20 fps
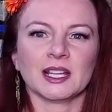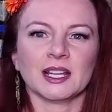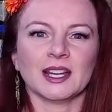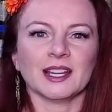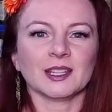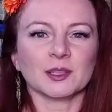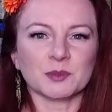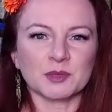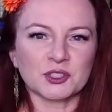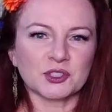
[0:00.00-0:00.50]
and
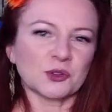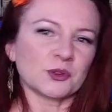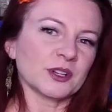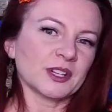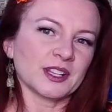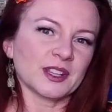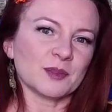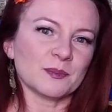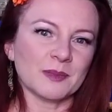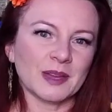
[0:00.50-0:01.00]
the majority
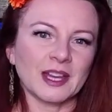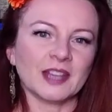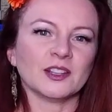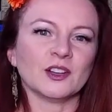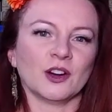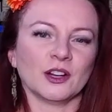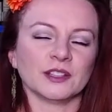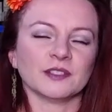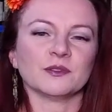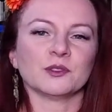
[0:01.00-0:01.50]
of the men
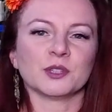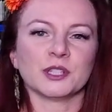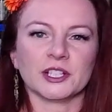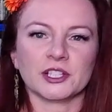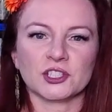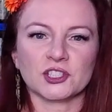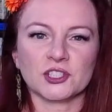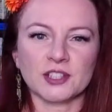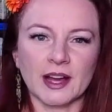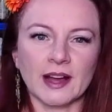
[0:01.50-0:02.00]
on the
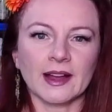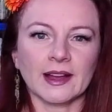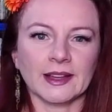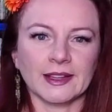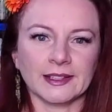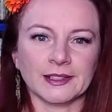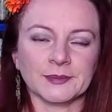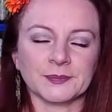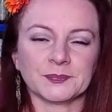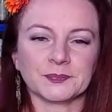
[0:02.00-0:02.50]
voyage died.